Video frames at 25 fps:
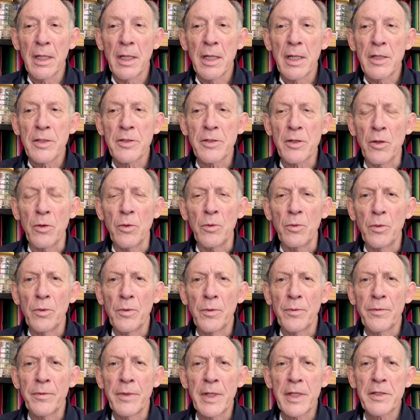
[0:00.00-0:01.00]
So
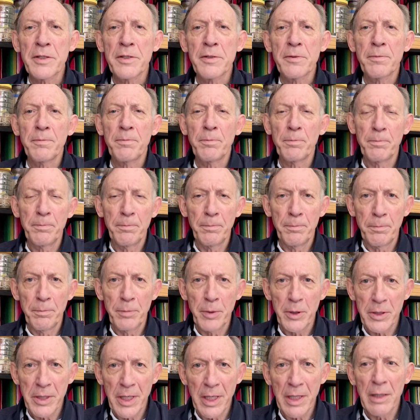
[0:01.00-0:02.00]
this
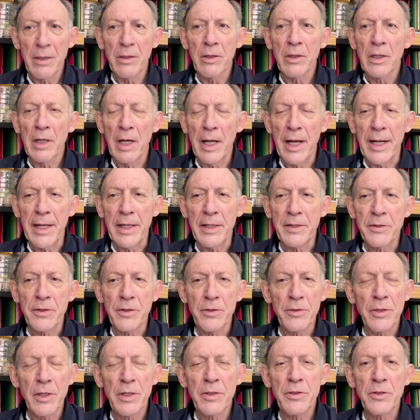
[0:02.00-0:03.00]
particular class is
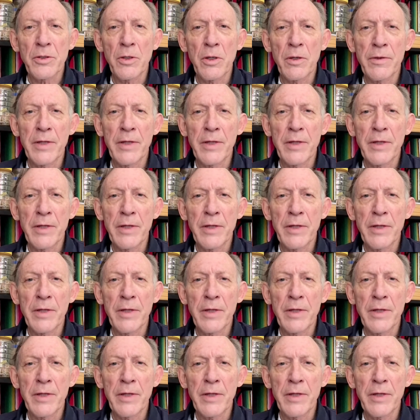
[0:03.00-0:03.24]
just on